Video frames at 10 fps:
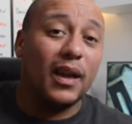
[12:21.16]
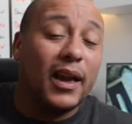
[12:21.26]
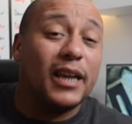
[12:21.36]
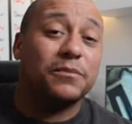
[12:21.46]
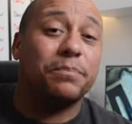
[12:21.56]

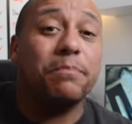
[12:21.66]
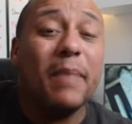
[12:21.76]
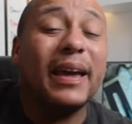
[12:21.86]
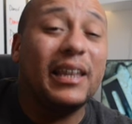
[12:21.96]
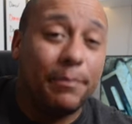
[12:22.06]
it's
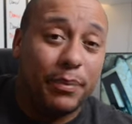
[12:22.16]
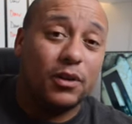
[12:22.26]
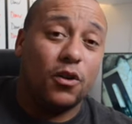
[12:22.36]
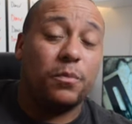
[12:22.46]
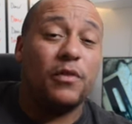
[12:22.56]
mainly
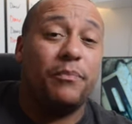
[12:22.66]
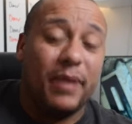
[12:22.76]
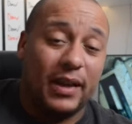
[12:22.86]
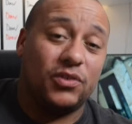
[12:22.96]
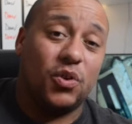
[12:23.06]
built up of
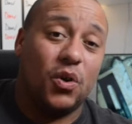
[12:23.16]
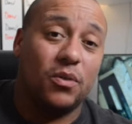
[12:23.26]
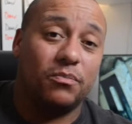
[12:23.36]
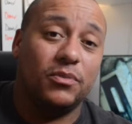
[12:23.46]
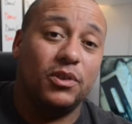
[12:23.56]
base
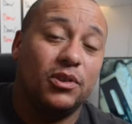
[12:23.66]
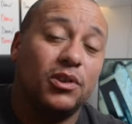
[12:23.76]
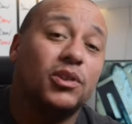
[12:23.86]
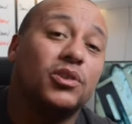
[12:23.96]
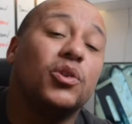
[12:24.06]
coat,
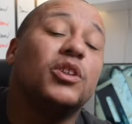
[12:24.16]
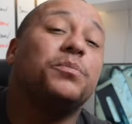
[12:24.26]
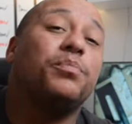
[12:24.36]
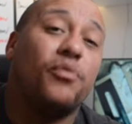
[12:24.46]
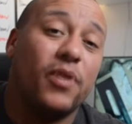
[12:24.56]
so it's
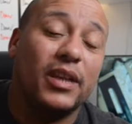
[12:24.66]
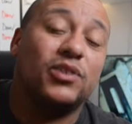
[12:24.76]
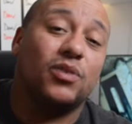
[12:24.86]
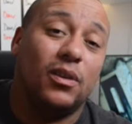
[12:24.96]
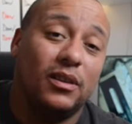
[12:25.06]
pretty
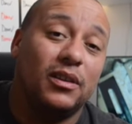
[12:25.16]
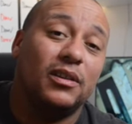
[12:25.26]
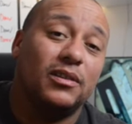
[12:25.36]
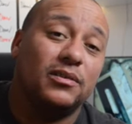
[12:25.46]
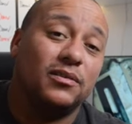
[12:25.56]
solid.
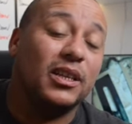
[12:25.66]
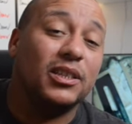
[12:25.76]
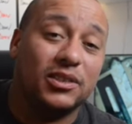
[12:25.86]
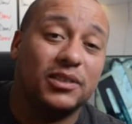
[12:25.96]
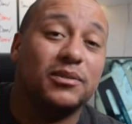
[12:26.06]

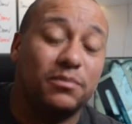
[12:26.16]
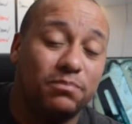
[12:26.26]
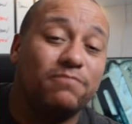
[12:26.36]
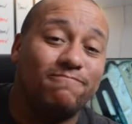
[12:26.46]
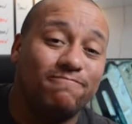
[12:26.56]
It's,
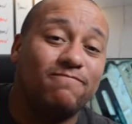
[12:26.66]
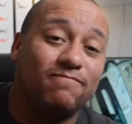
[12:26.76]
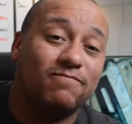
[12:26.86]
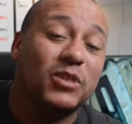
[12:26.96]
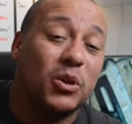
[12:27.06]

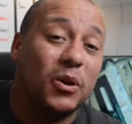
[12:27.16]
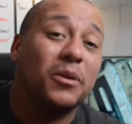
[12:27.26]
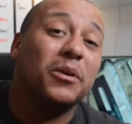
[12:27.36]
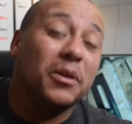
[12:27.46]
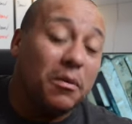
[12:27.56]
you know,
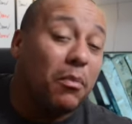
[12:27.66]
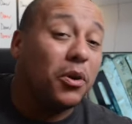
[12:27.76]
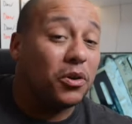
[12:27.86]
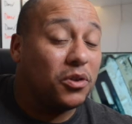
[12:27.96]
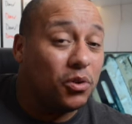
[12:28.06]

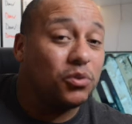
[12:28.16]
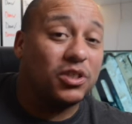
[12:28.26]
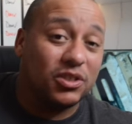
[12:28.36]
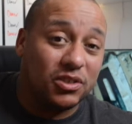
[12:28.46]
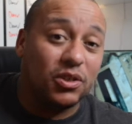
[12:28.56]
Monocouche
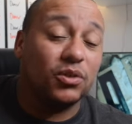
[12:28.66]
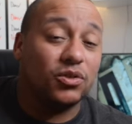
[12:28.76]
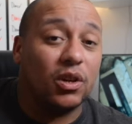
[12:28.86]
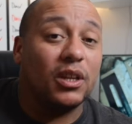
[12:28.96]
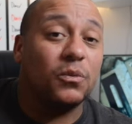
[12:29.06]
is still
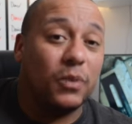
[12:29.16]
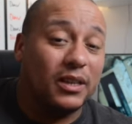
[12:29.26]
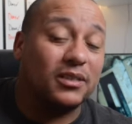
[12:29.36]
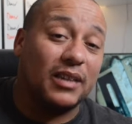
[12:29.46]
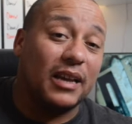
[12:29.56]
solid when
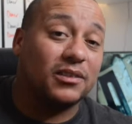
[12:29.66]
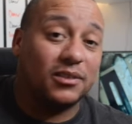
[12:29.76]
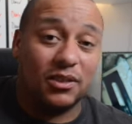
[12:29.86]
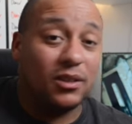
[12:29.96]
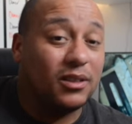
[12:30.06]
it sets,
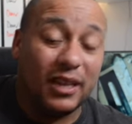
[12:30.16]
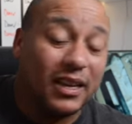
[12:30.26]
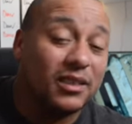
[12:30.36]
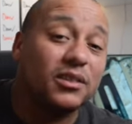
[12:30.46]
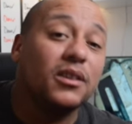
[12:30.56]
still it
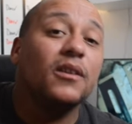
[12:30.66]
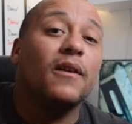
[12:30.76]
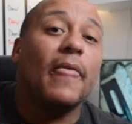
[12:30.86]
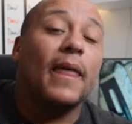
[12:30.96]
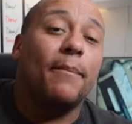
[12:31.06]
is,
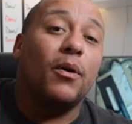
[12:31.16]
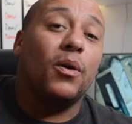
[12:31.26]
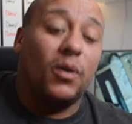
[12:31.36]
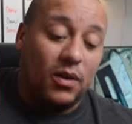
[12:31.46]
but